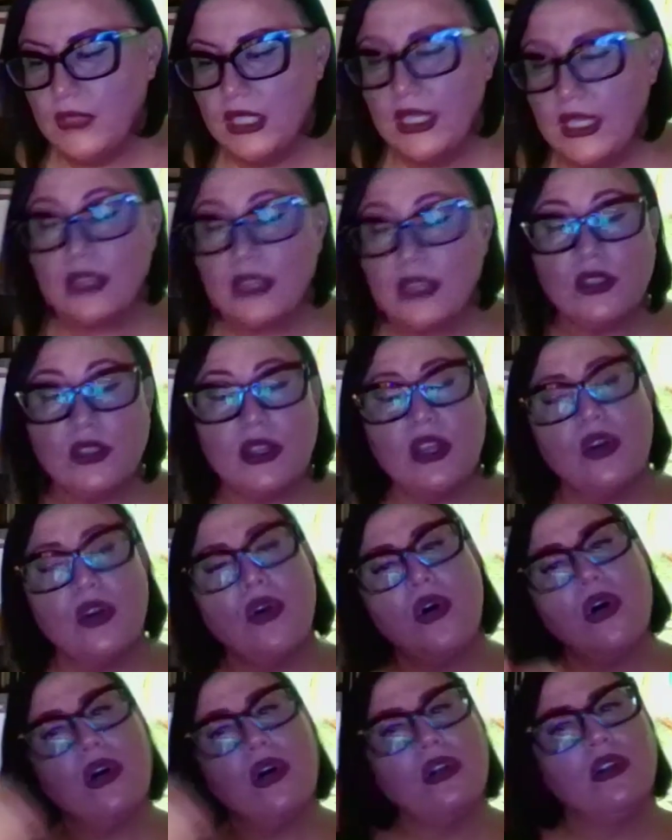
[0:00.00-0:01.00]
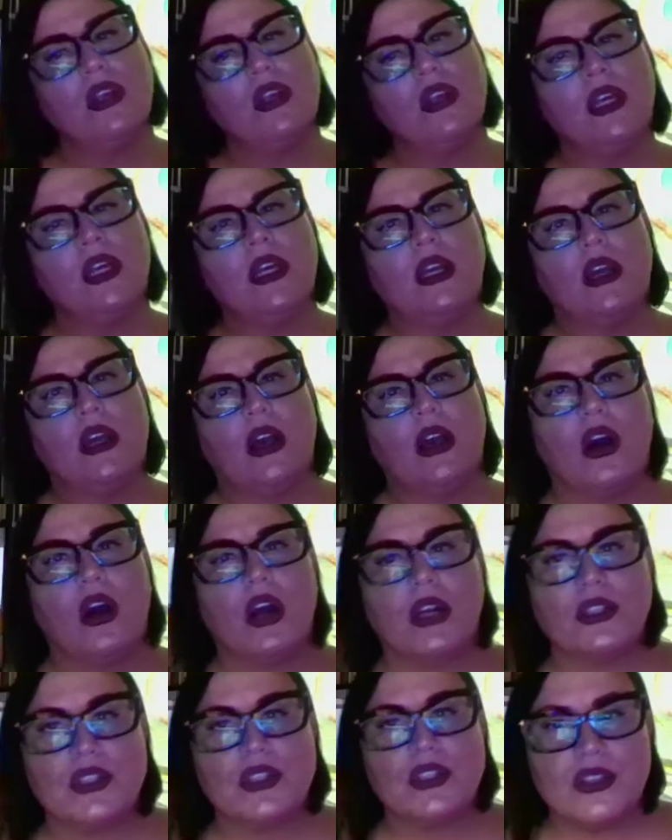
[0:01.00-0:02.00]
Yeah, so they all
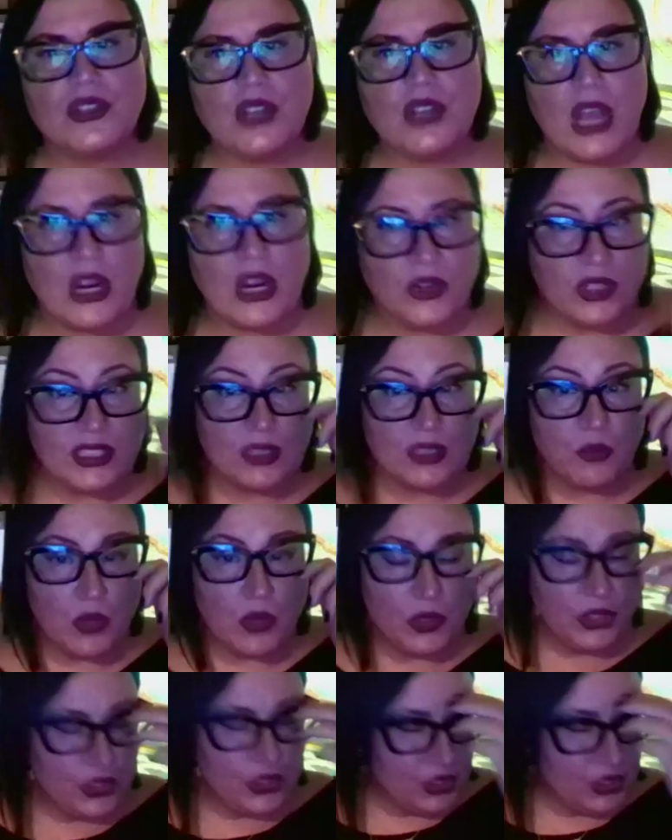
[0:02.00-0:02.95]
are to the chakras. And what you're